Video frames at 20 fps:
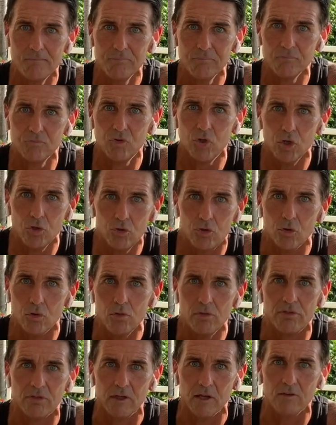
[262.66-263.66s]
to do
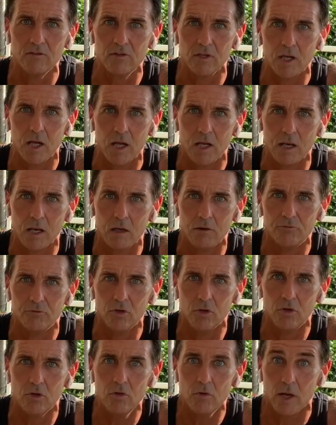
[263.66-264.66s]
things that I love to
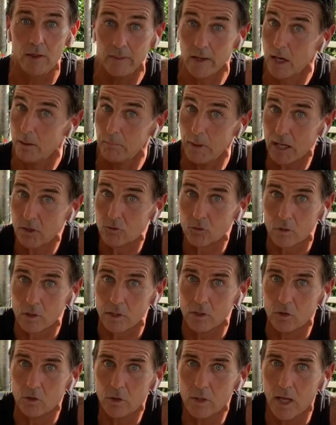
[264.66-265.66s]
do and that I'm naturally
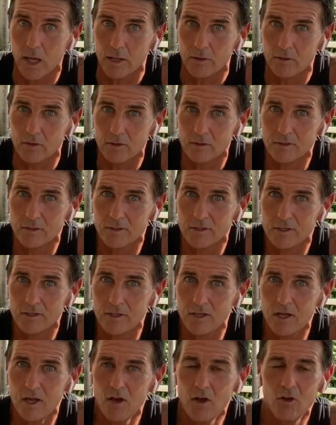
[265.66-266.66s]
good at.
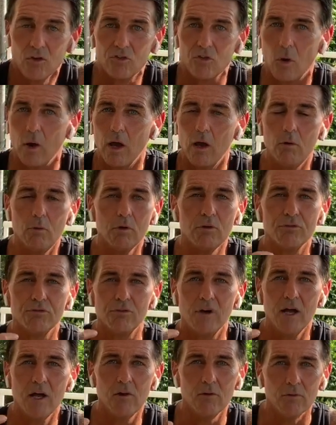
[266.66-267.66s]
So I always
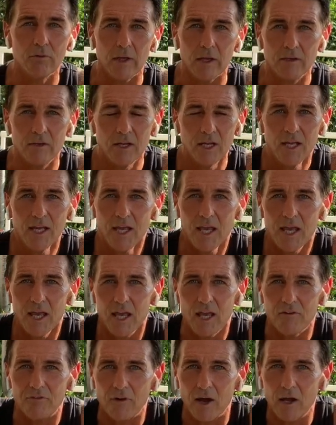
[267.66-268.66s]
found that
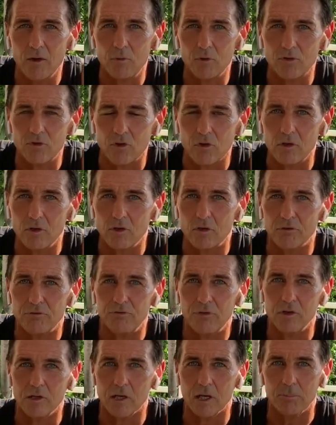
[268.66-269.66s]
if I was starting to
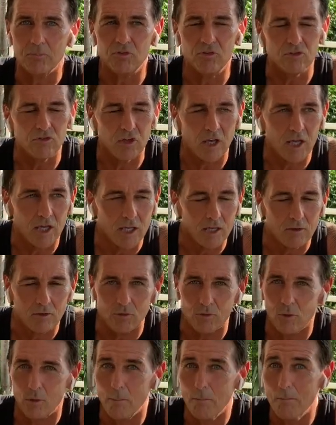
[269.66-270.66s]
feel upset
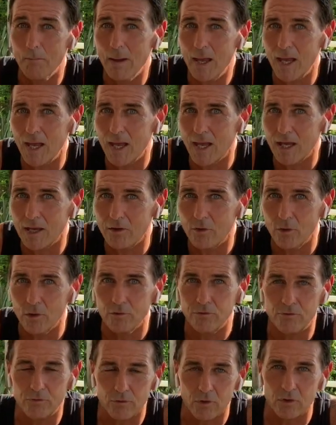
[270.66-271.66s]
or mad or
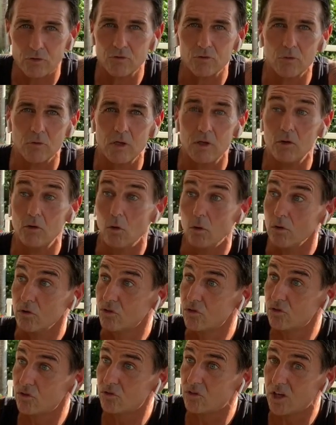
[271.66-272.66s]
frustrated or
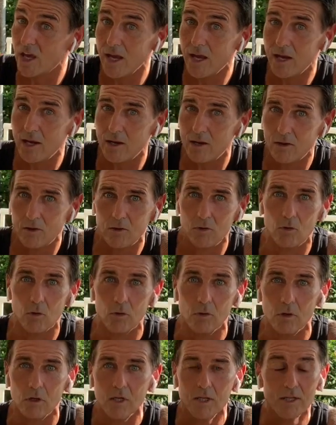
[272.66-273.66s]
scared or
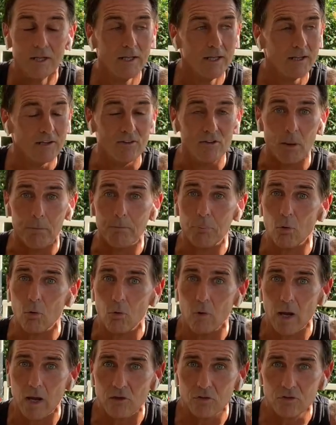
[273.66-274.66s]

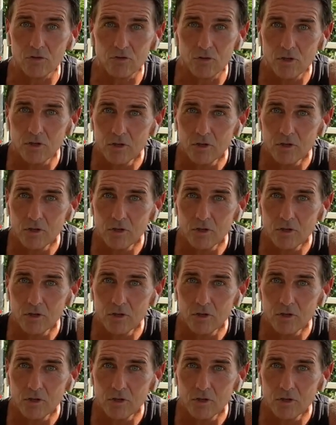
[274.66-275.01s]
depressed,